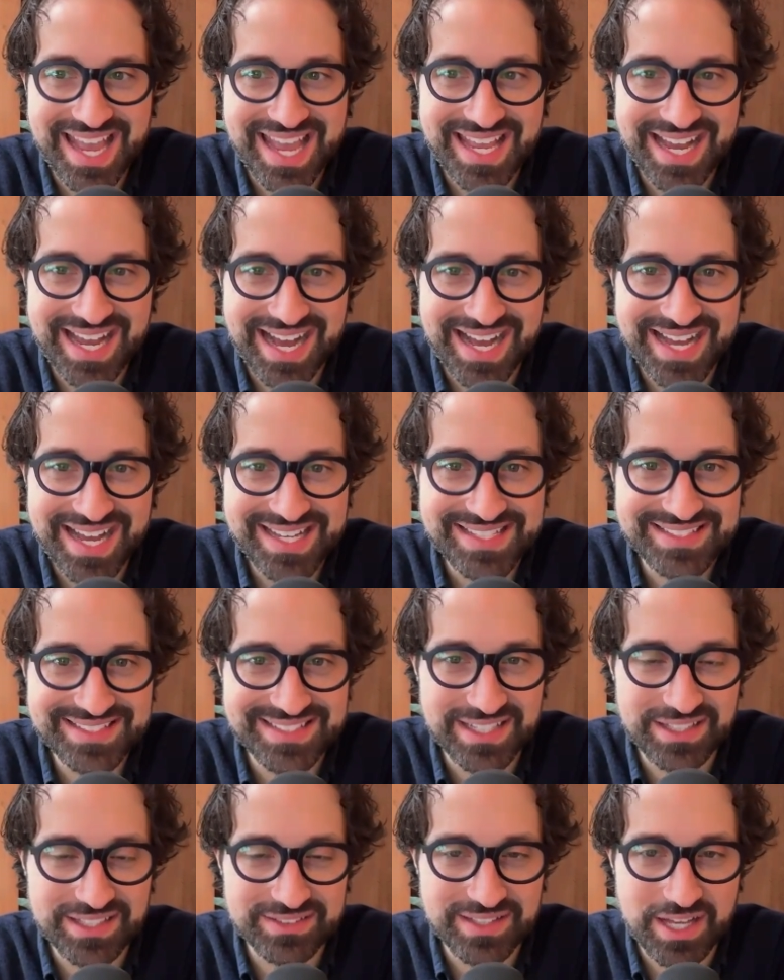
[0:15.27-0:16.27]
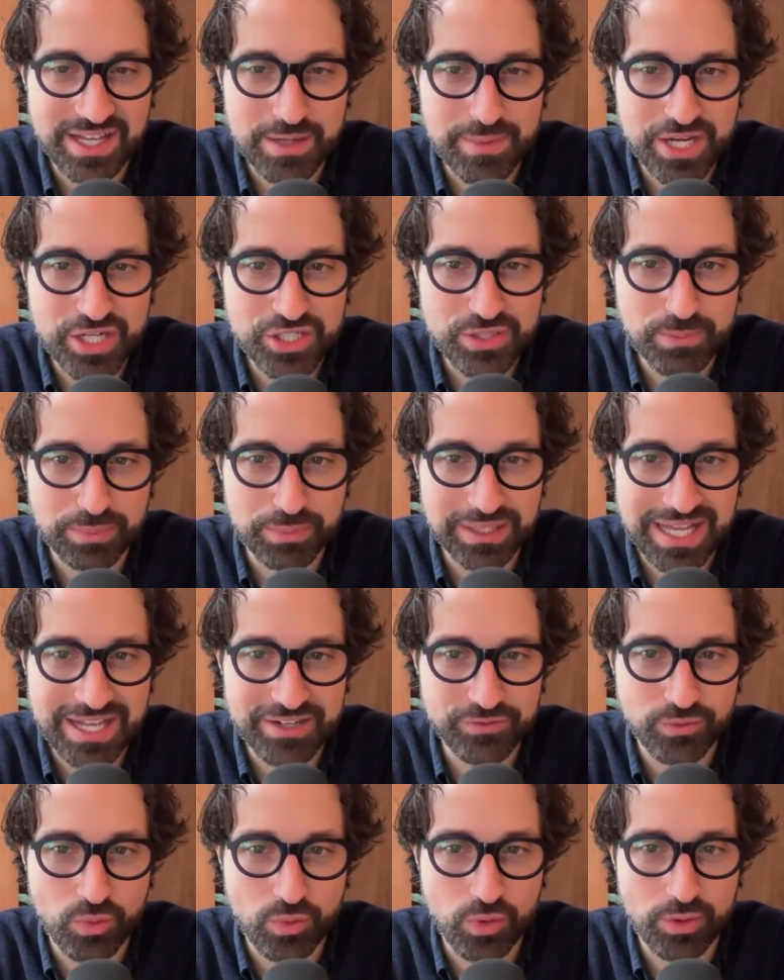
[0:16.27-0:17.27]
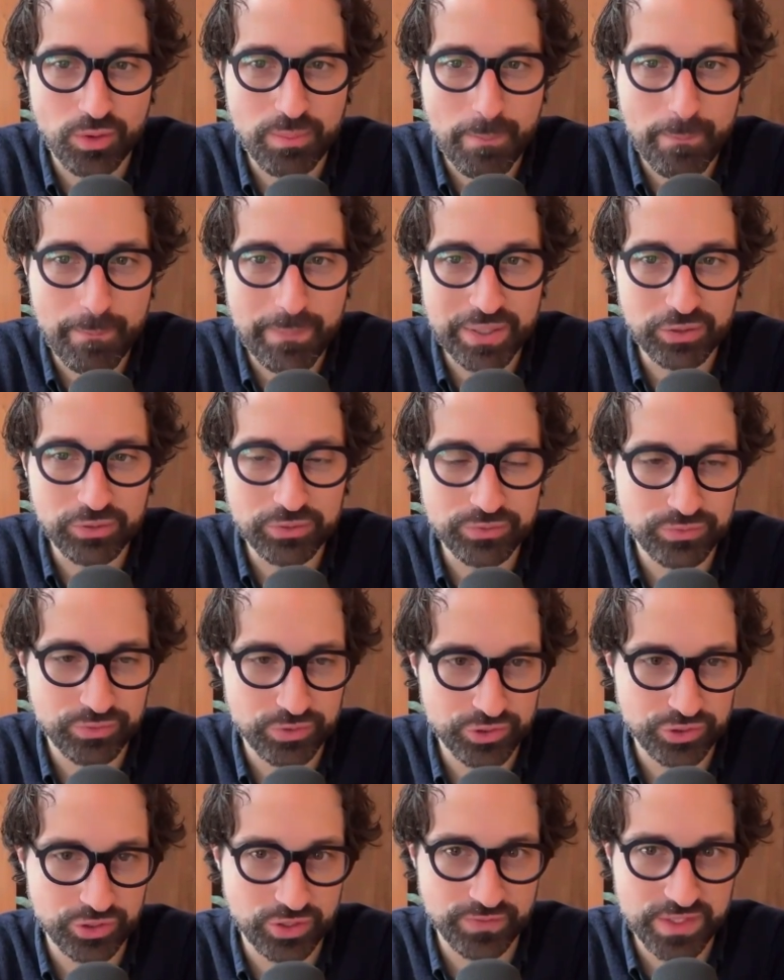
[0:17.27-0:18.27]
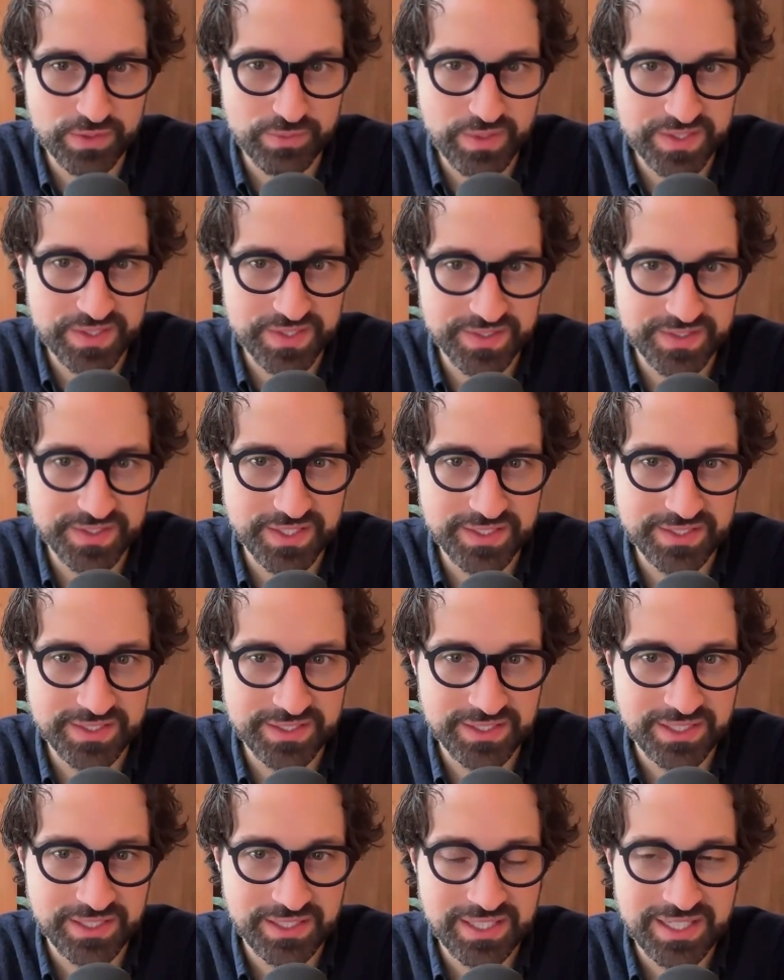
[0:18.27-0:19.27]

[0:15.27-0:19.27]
AI sales automation platform built for service businesses.